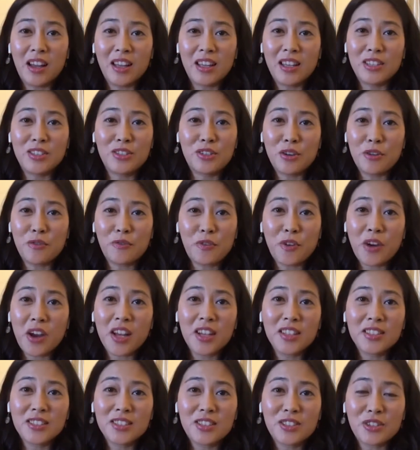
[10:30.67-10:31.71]
is your
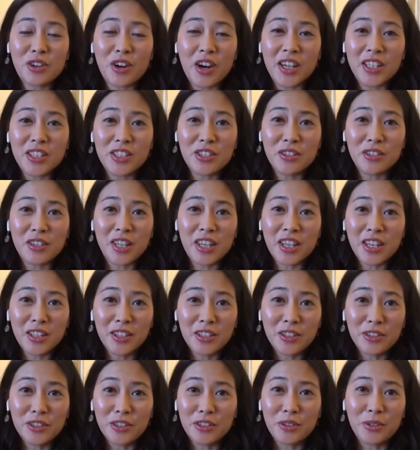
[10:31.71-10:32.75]
friend trying to
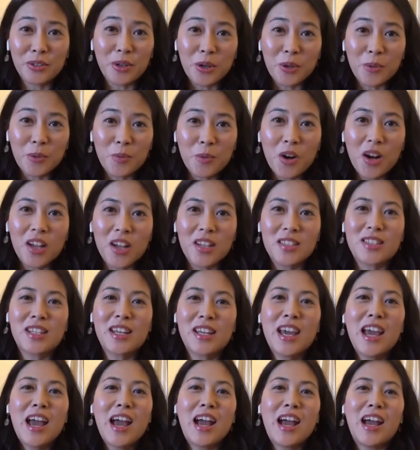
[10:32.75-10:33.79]
kill you or what?
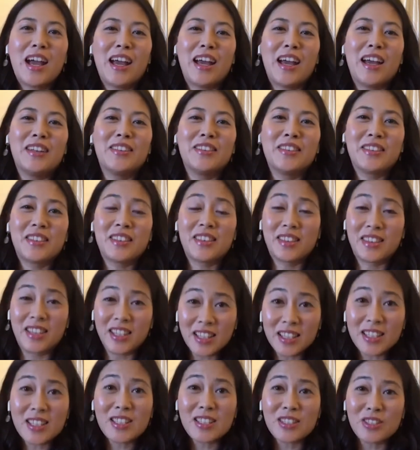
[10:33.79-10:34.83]
And
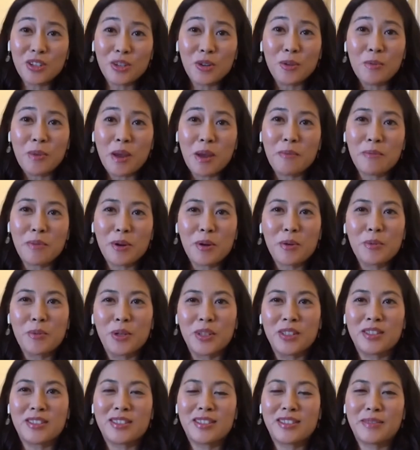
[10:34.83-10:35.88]
this new member
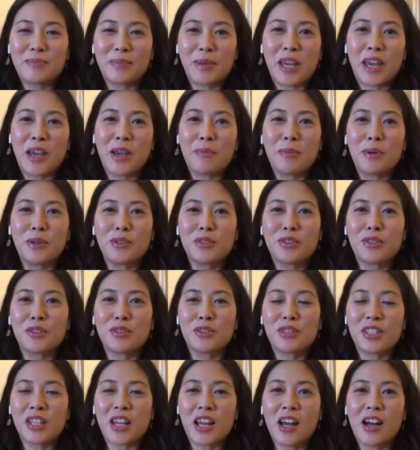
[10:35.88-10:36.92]
would be able to
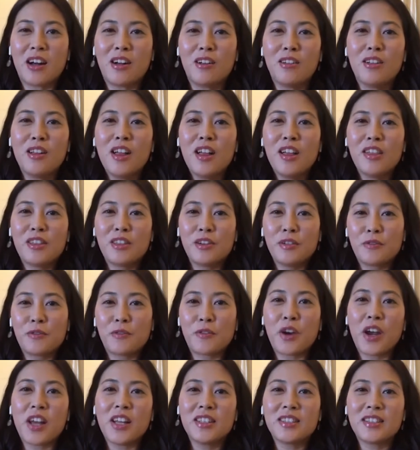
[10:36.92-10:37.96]
tell the
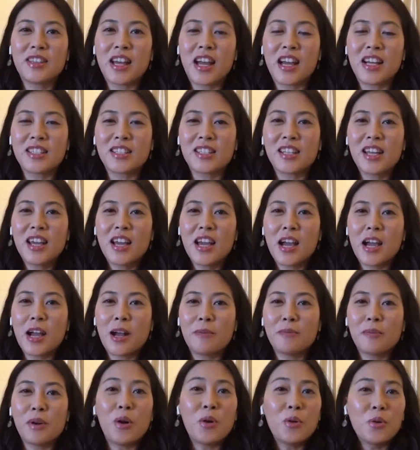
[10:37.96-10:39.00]
friend that,
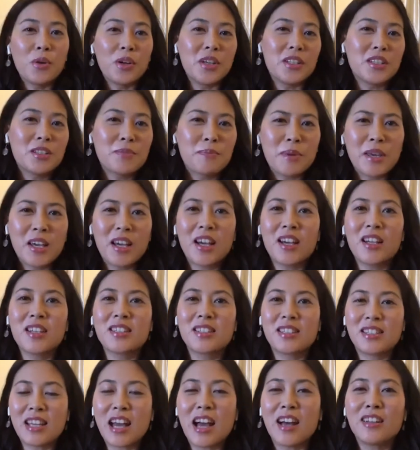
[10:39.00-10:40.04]
it's
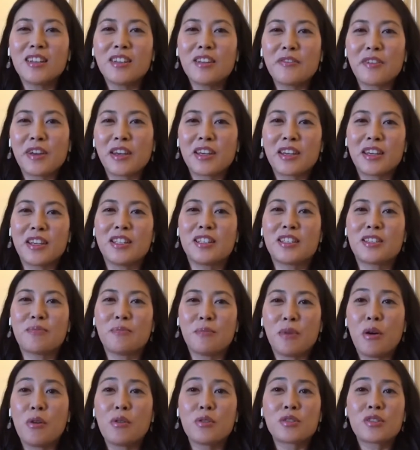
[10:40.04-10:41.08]
because Young Living is
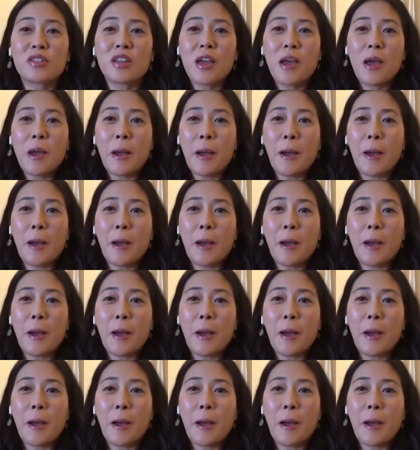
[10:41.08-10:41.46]
most